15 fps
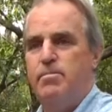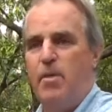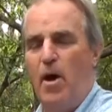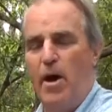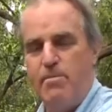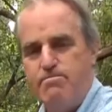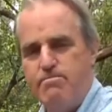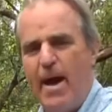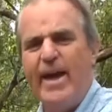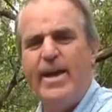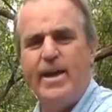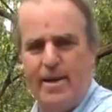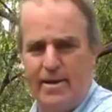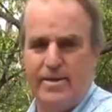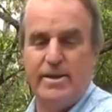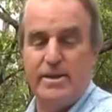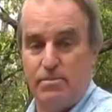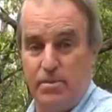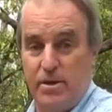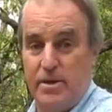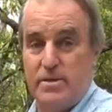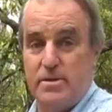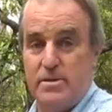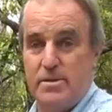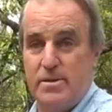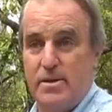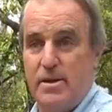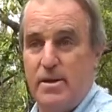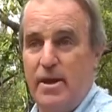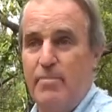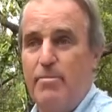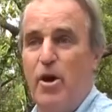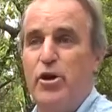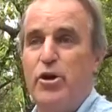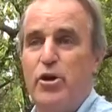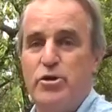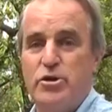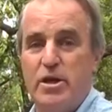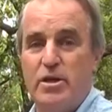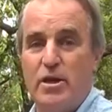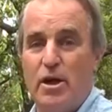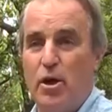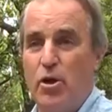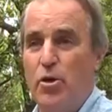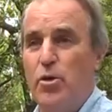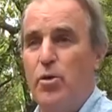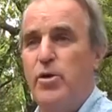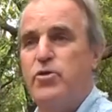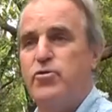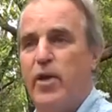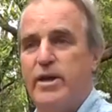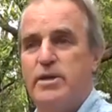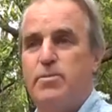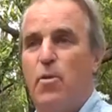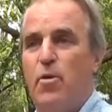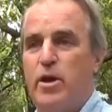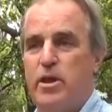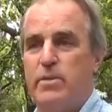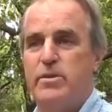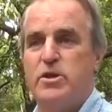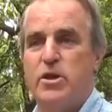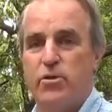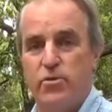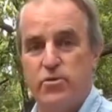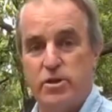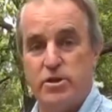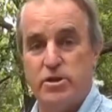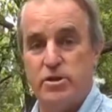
by making this piece and by using the glue and transporting the material to